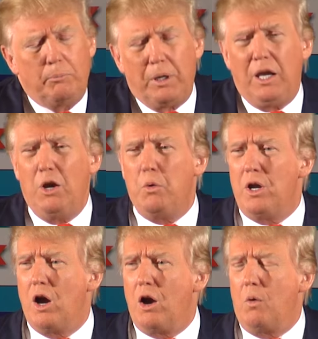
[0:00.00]
But here
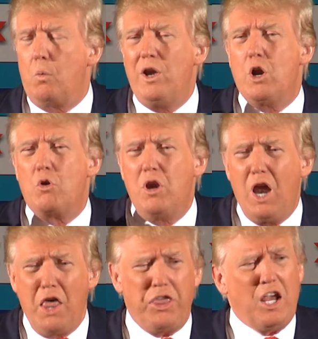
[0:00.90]
we are. We know
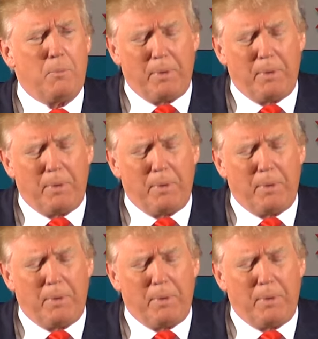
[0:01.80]
nothing